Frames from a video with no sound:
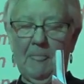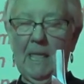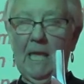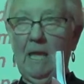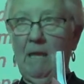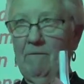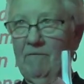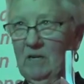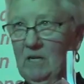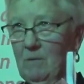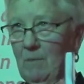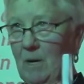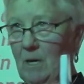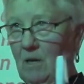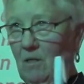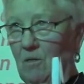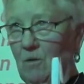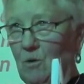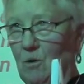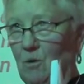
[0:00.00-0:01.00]
even
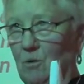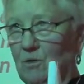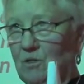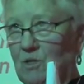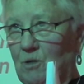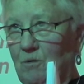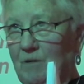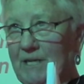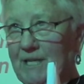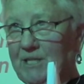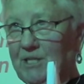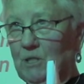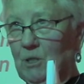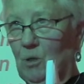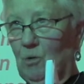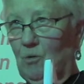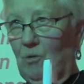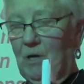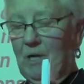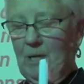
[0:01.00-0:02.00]
among those who
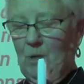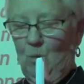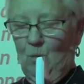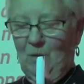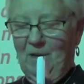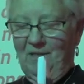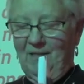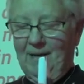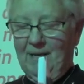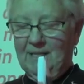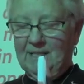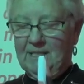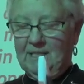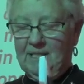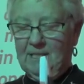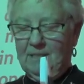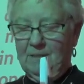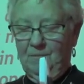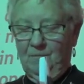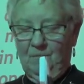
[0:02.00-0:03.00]
disagree with
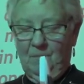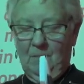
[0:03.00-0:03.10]
us